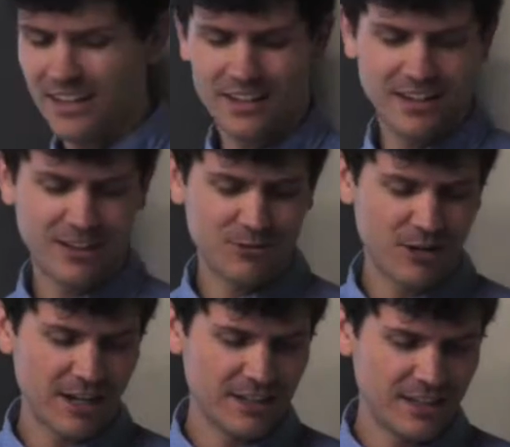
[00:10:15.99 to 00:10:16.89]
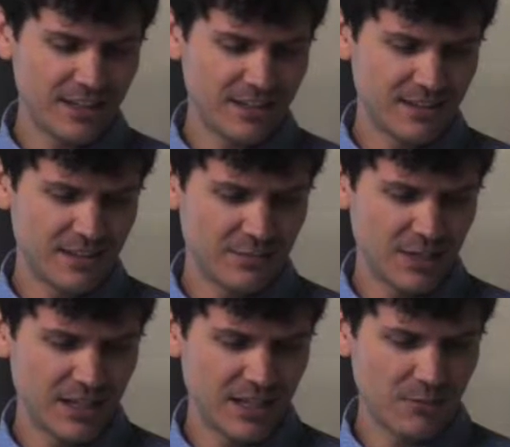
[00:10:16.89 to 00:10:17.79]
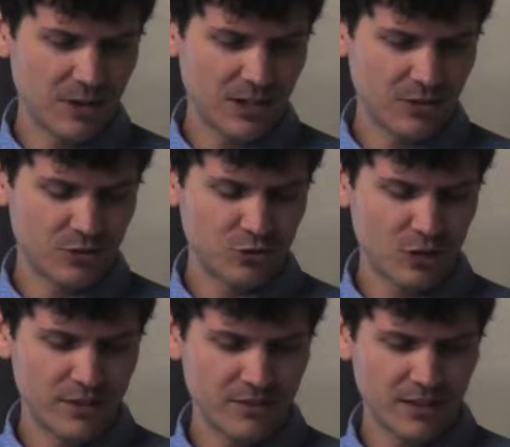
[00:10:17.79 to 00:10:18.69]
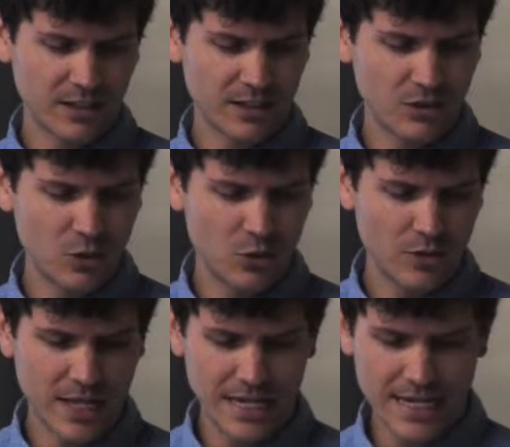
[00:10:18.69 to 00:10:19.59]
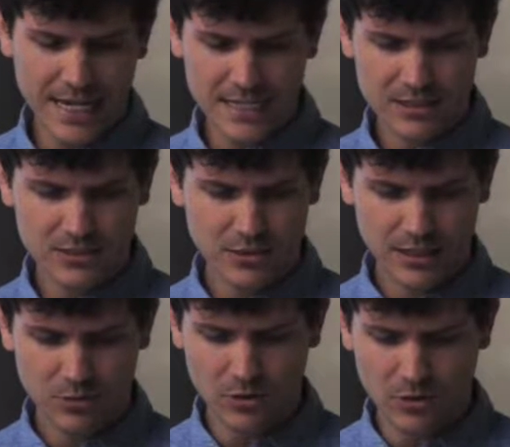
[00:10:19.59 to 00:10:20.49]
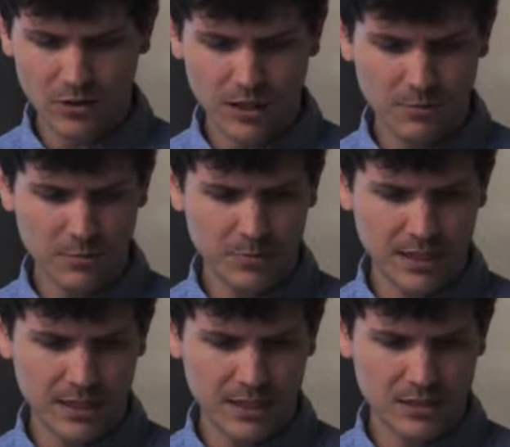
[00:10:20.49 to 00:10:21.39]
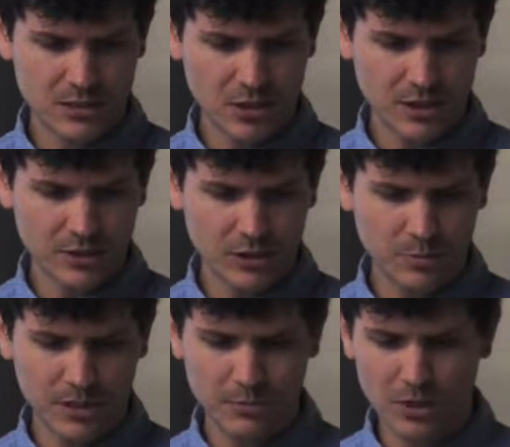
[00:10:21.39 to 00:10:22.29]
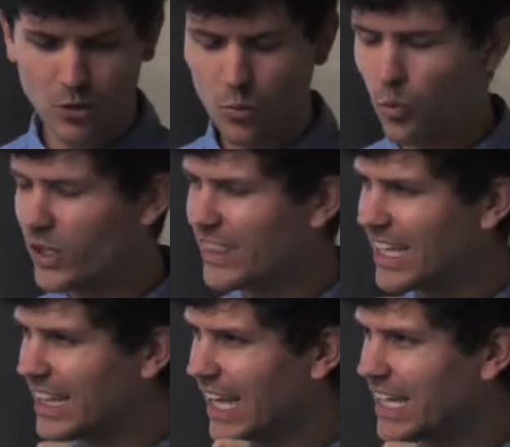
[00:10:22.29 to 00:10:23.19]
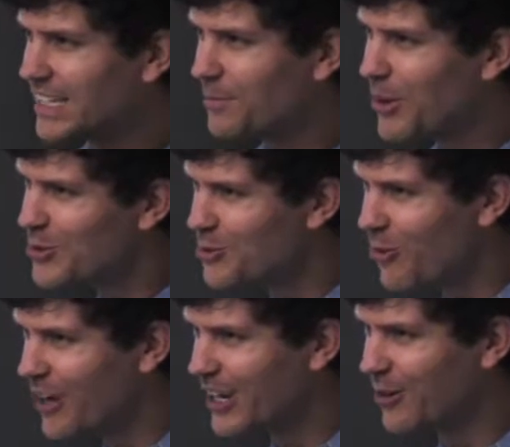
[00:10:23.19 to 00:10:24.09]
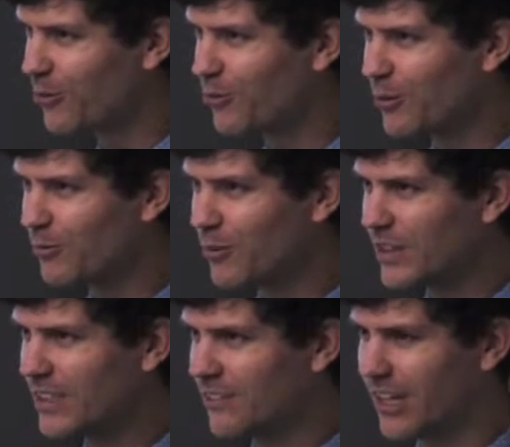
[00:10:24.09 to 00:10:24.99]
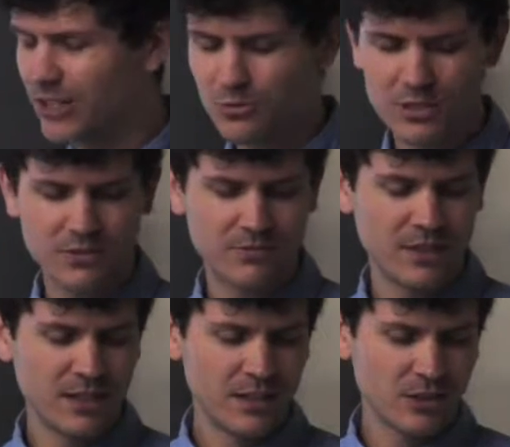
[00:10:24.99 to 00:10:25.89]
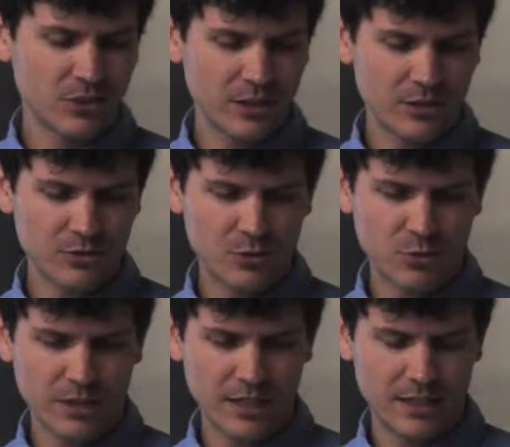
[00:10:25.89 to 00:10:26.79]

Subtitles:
And Riley made a game called Driving Alone at Night. So they will all come up and talk a little bit about what they liked about Twine or what the advantage was of learning through Twine.